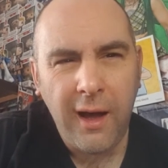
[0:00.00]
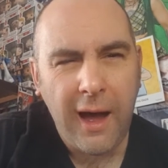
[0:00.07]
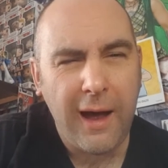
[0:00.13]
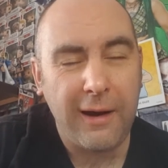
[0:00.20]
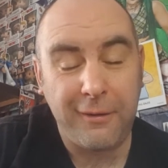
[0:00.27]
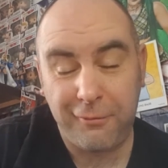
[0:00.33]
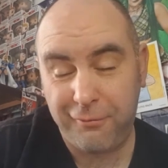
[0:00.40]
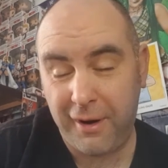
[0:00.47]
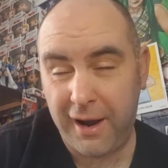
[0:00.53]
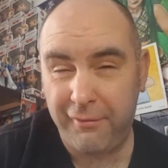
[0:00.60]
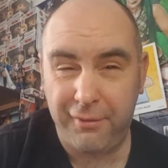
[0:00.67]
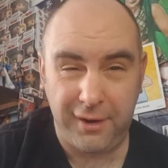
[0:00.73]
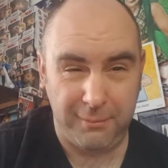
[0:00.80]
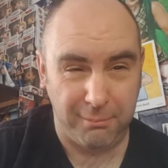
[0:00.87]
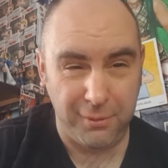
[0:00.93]
I'd
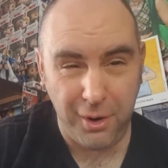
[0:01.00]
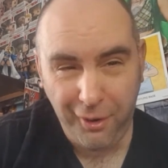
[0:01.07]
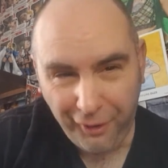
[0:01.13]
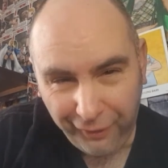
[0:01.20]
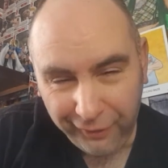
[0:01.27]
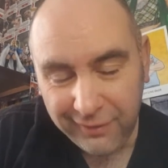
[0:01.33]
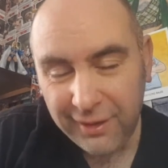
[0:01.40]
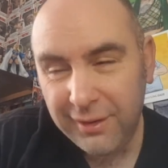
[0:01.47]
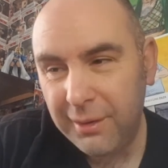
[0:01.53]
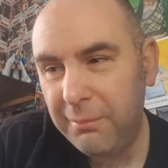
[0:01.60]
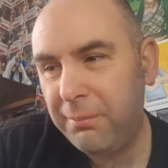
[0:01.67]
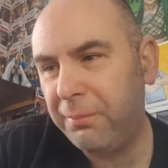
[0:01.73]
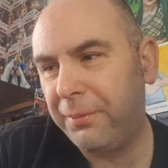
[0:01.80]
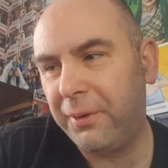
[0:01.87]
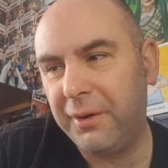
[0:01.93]
rather him not,
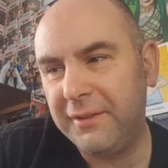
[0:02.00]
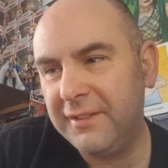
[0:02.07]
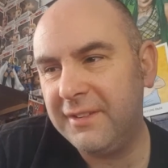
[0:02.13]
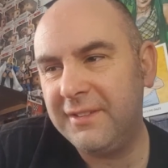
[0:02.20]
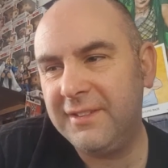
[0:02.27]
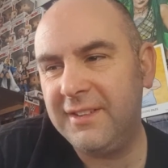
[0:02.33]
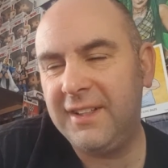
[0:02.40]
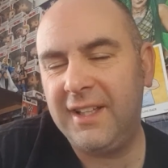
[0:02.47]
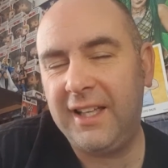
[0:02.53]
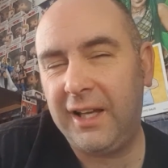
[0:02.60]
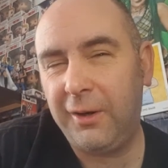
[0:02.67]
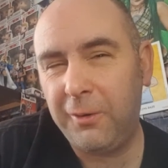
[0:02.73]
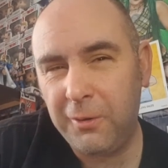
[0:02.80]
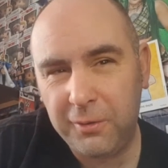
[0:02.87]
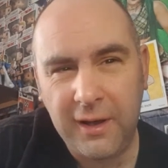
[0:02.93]
but
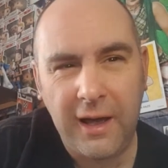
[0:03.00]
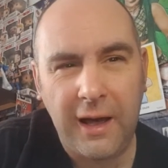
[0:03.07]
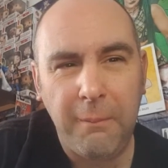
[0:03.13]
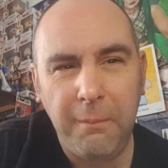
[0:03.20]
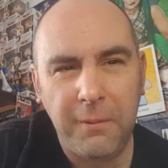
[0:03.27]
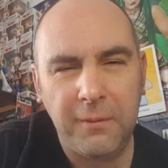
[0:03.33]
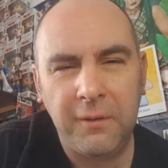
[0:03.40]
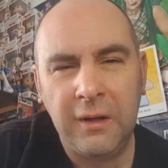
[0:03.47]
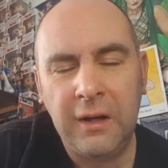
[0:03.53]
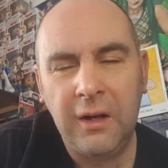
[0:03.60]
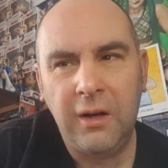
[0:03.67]
it could happen.